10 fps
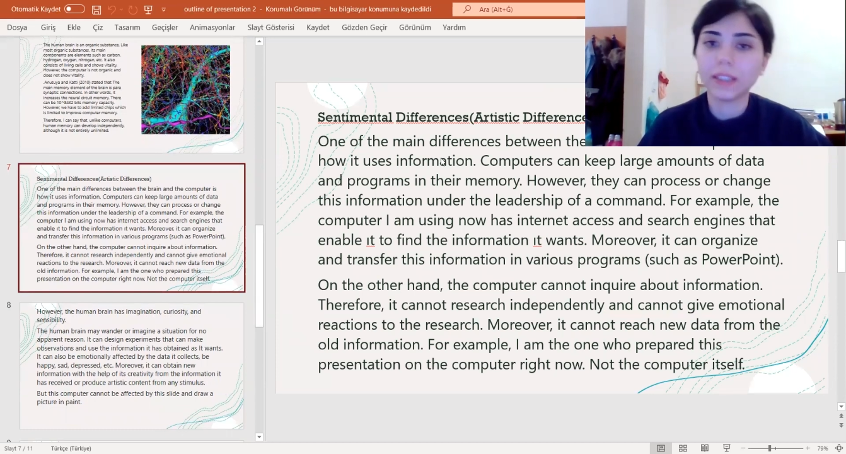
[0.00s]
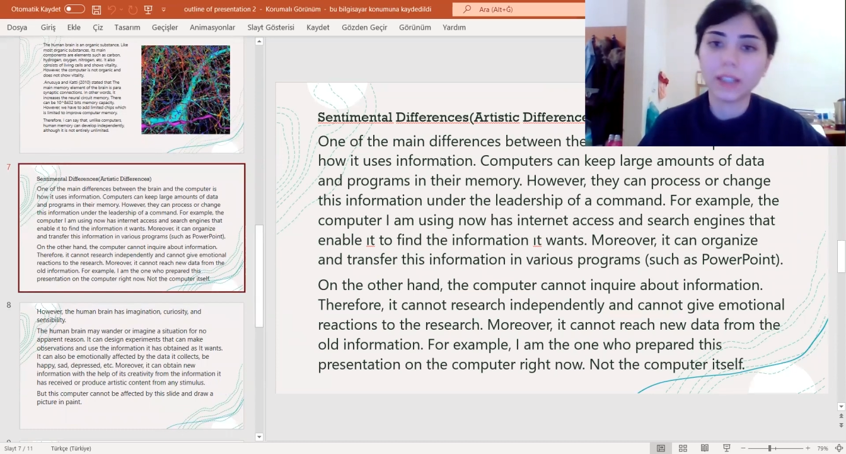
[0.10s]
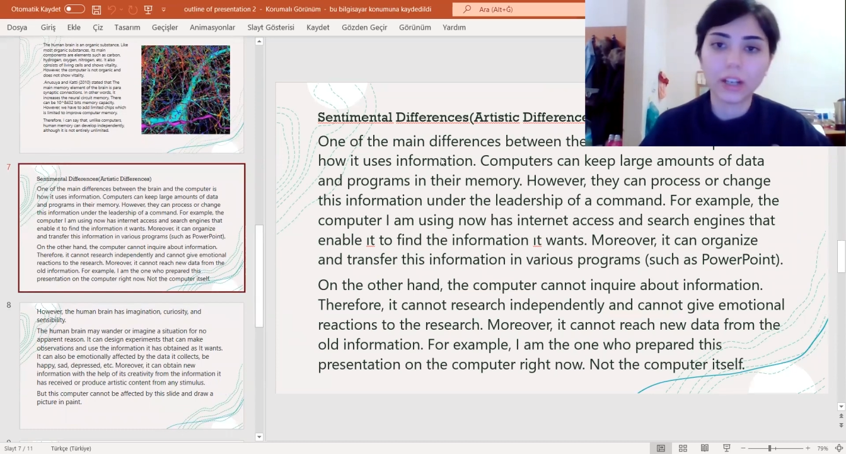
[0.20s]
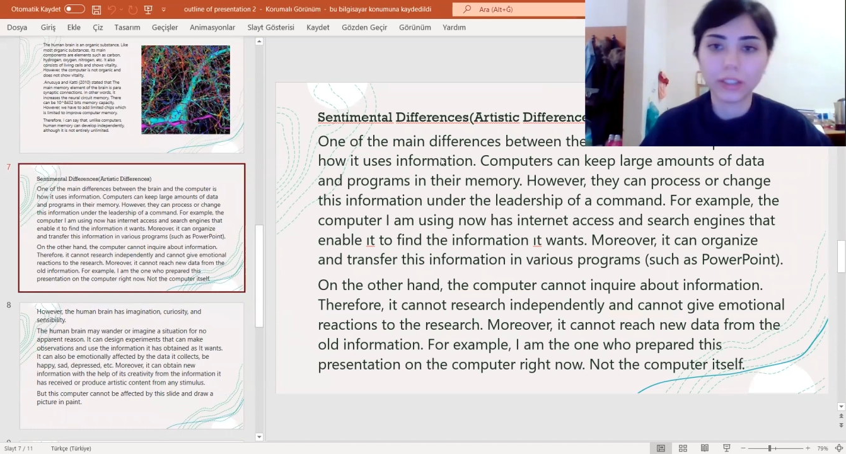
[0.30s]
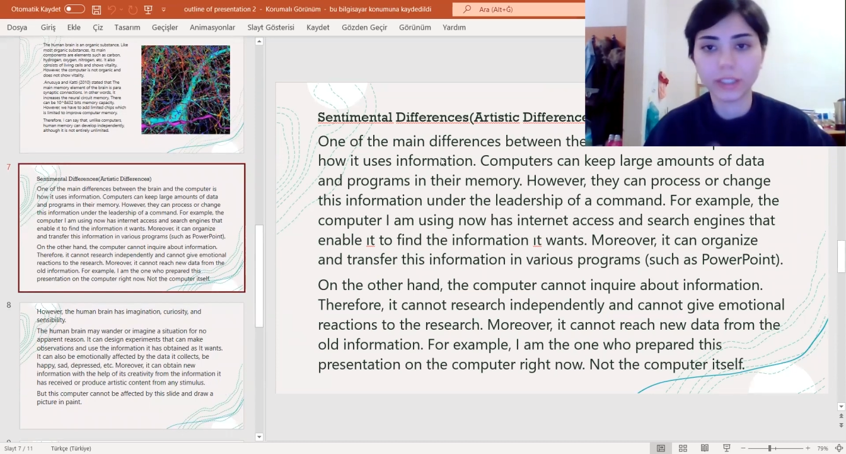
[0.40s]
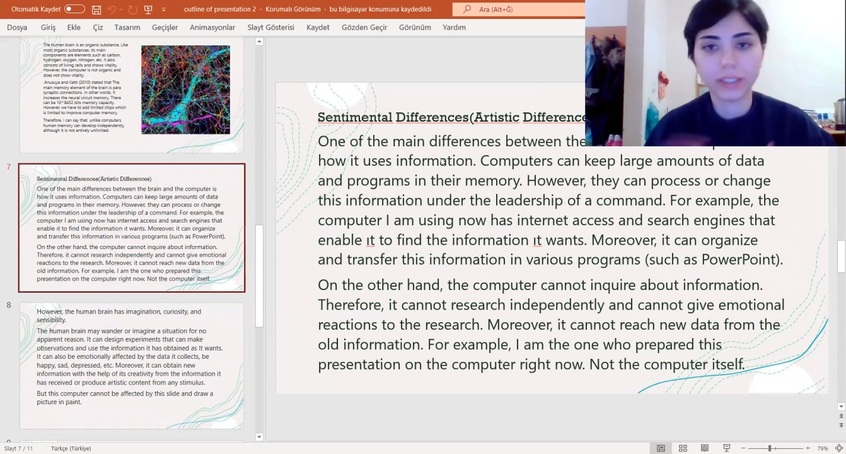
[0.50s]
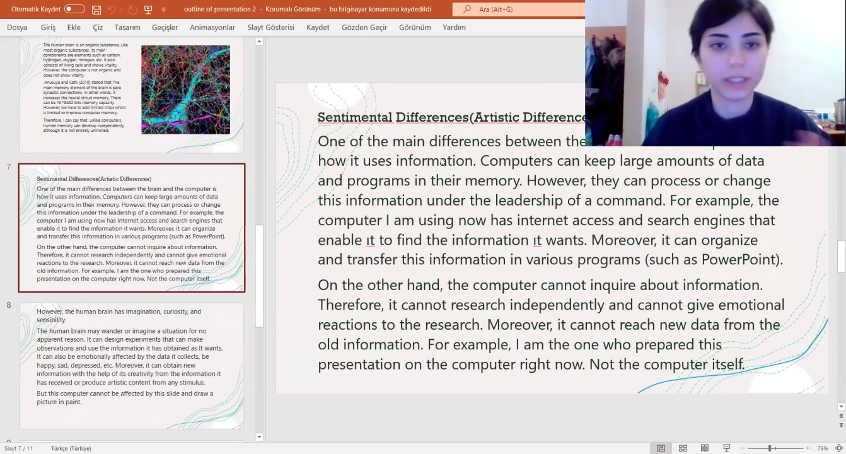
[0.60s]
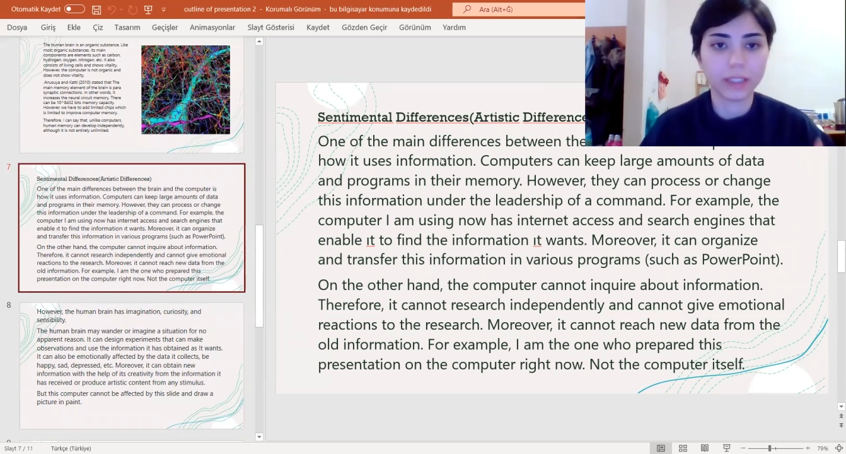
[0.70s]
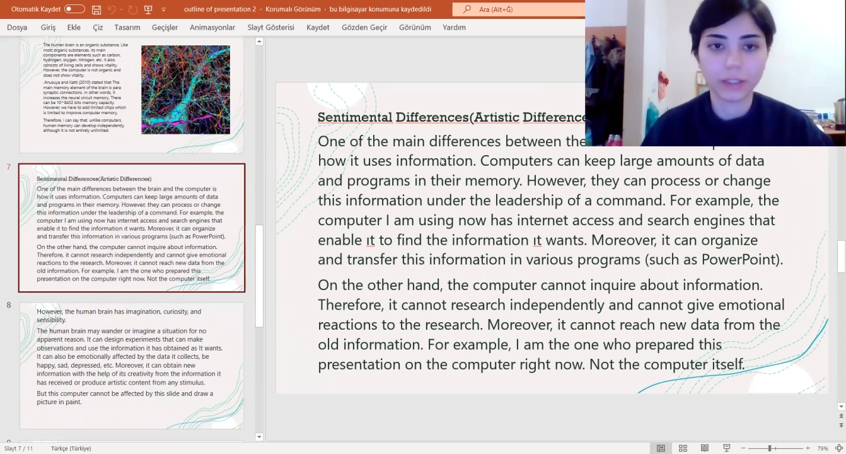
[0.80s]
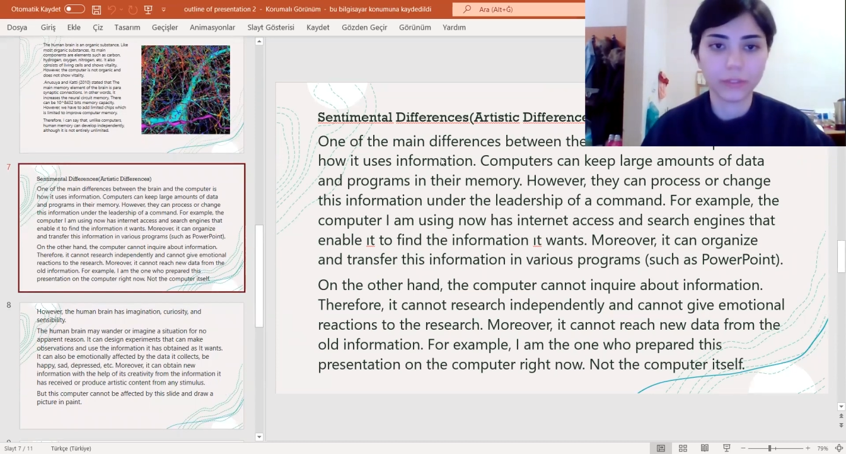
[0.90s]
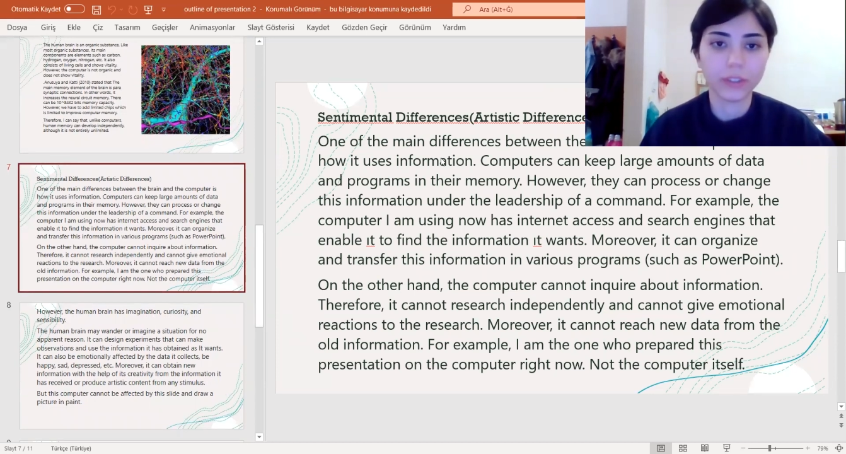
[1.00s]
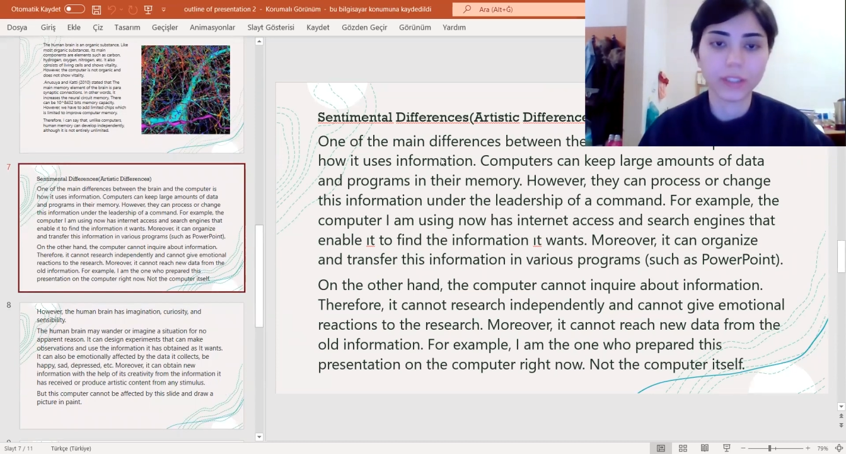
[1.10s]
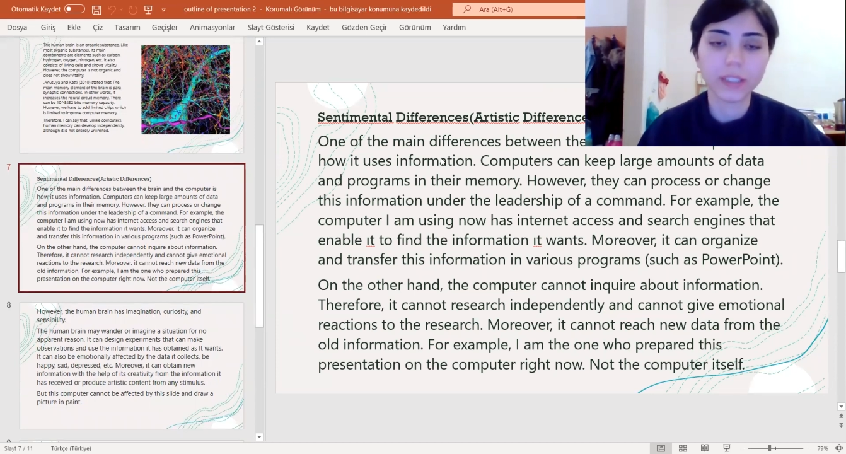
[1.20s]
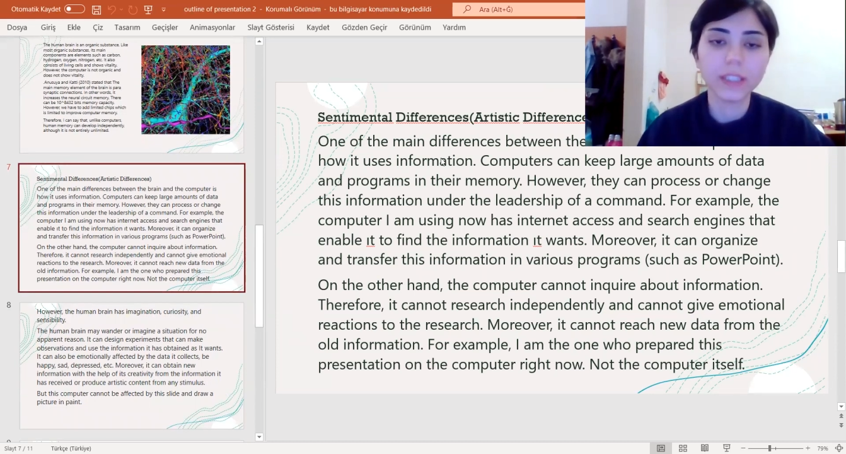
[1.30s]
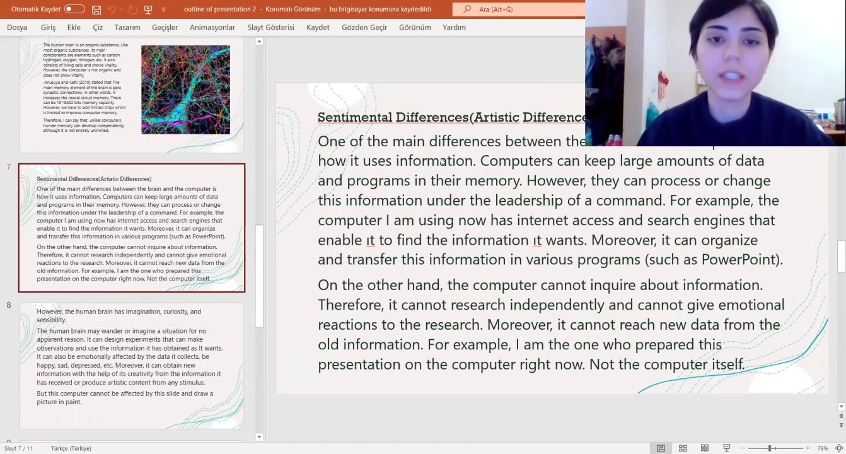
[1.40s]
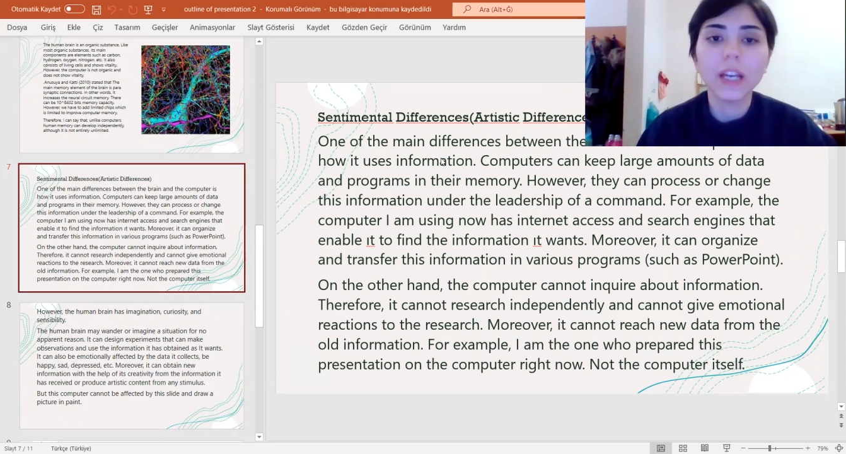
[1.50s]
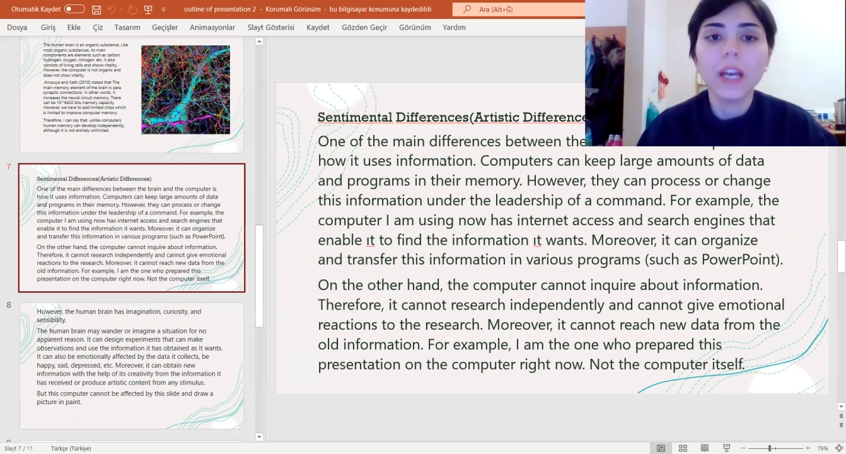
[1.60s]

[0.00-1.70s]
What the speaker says: the artistic differences.